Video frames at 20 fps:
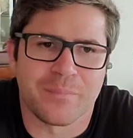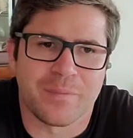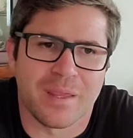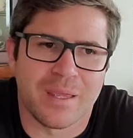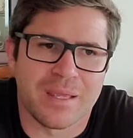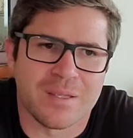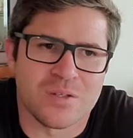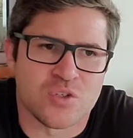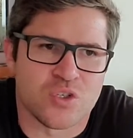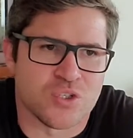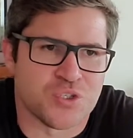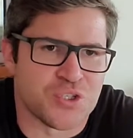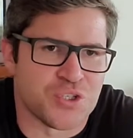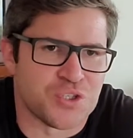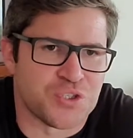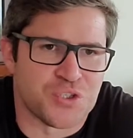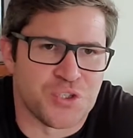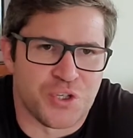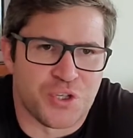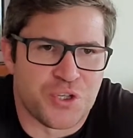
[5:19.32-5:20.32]
It's just a
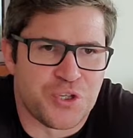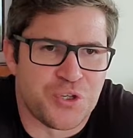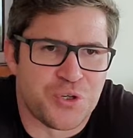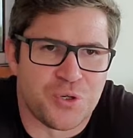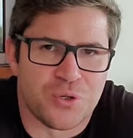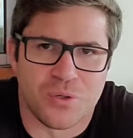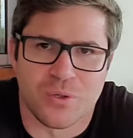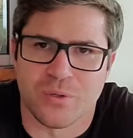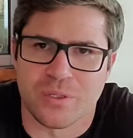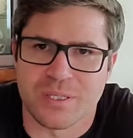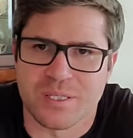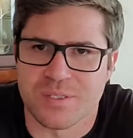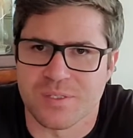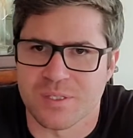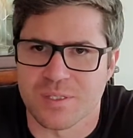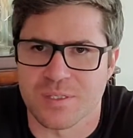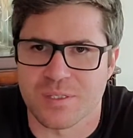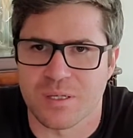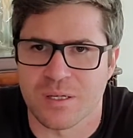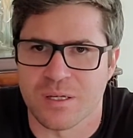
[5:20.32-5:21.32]
secure,
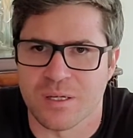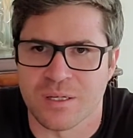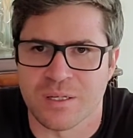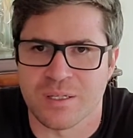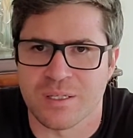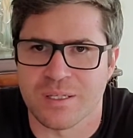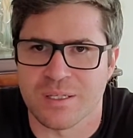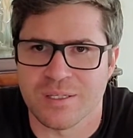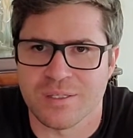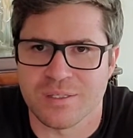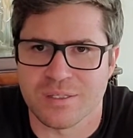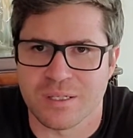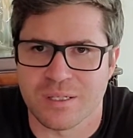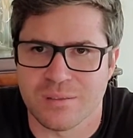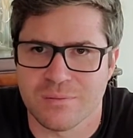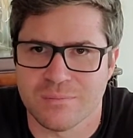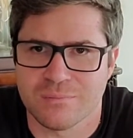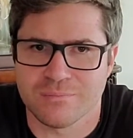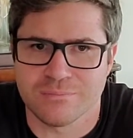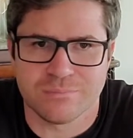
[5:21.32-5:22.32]
easy,
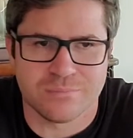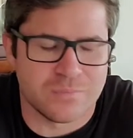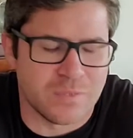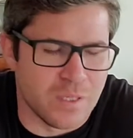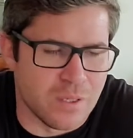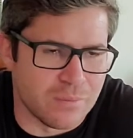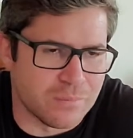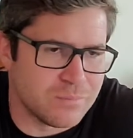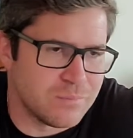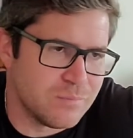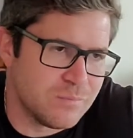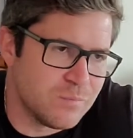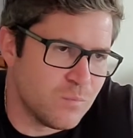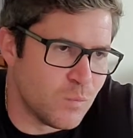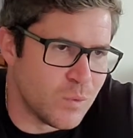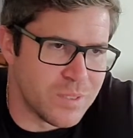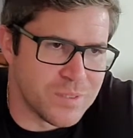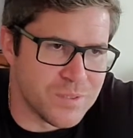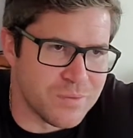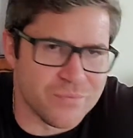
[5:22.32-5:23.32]
you know,
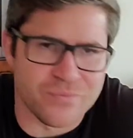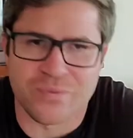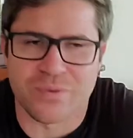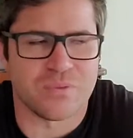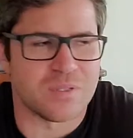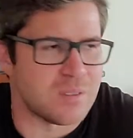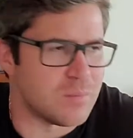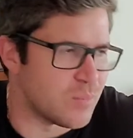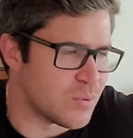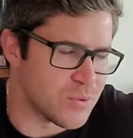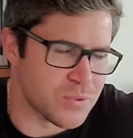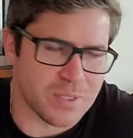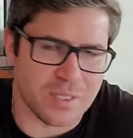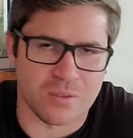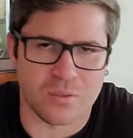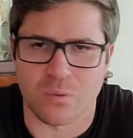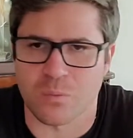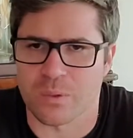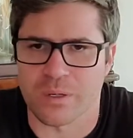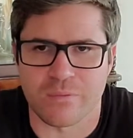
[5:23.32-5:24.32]
what is it,
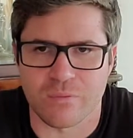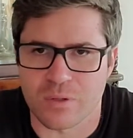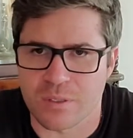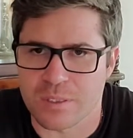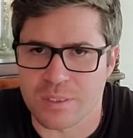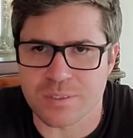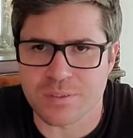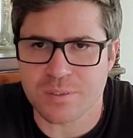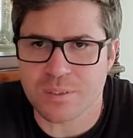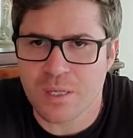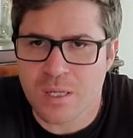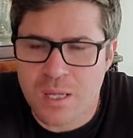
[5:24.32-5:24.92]
15% or whatever it is.